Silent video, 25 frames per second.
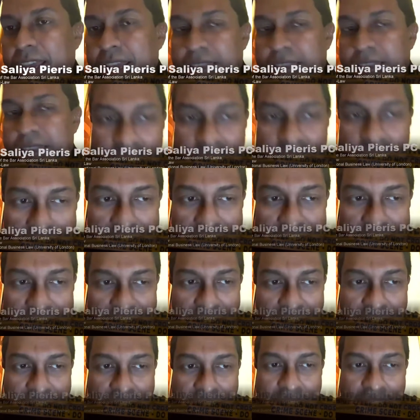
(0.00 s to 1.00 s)
that is
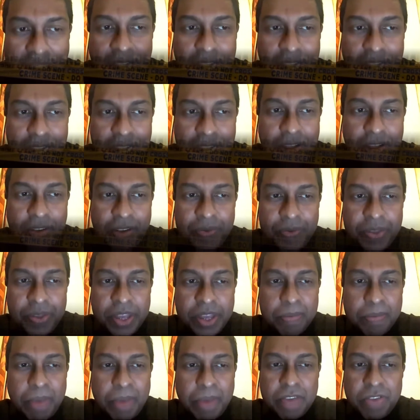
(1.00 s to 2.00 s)
an act
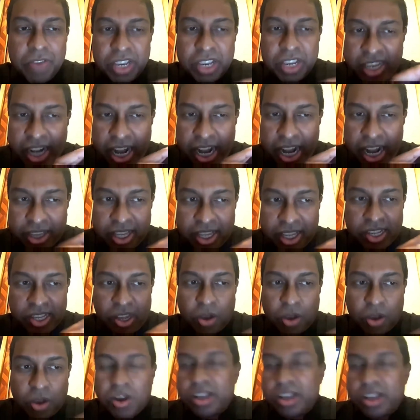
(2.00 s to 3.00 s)
by which death is
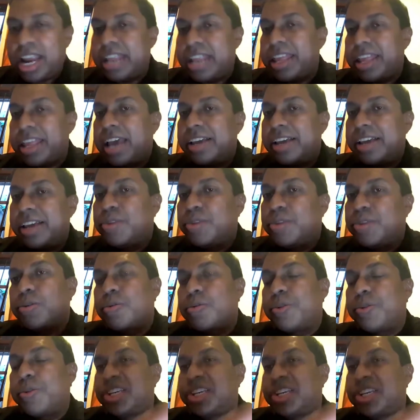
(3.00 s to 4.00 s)
caused, and there is no
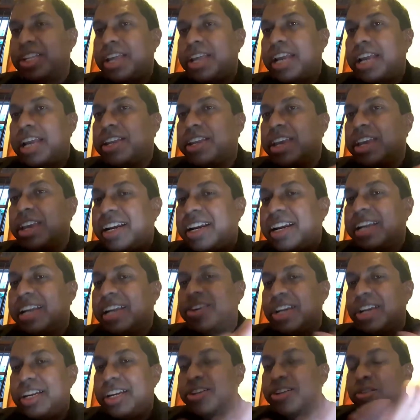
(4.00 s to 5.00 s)
question that the
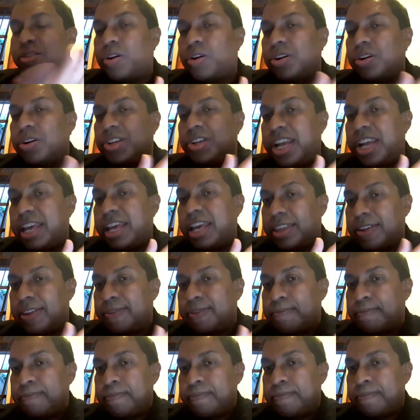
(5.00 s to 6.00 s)
intention is to cause death.
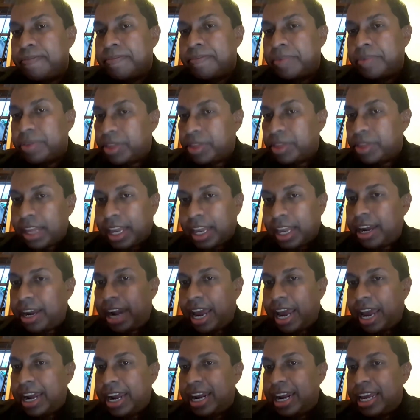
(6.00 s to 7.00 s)

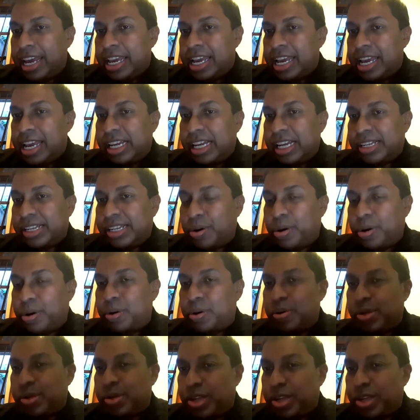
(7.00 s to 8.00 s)
Right?
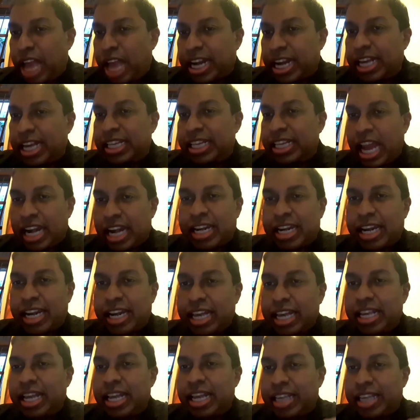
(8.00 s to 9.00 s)
So
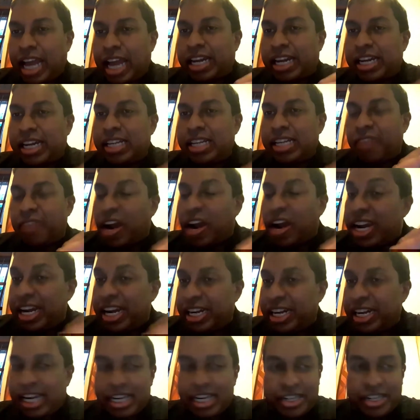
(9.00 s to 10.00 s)
that is one
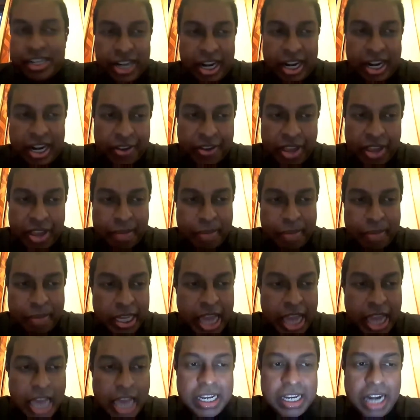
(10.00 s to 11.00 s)
intention. But
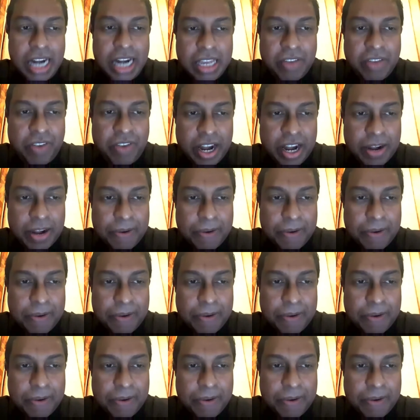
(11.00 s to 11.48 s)
there is another one.